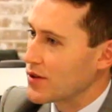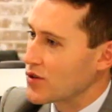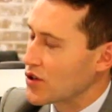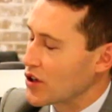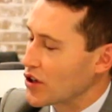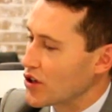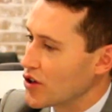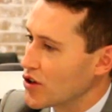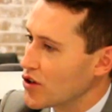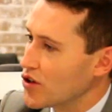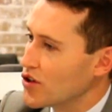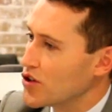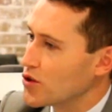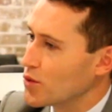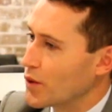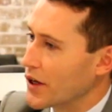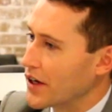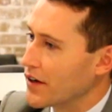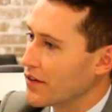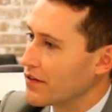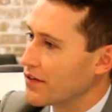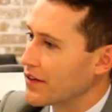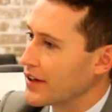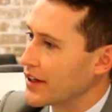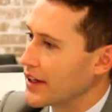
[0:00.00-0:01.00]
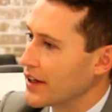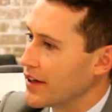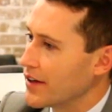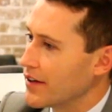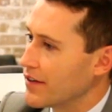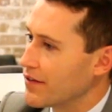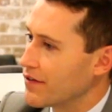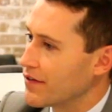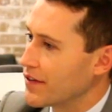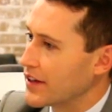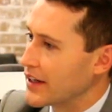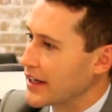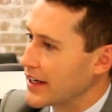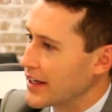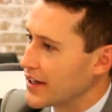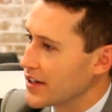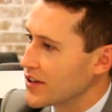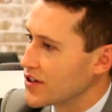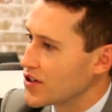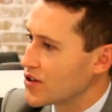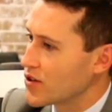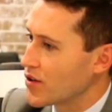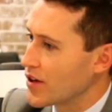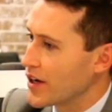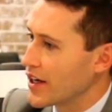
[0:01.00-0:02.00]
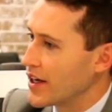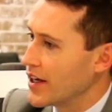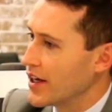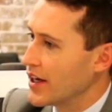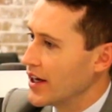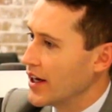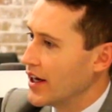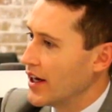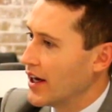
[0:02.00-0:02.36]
was a huge win for the industry.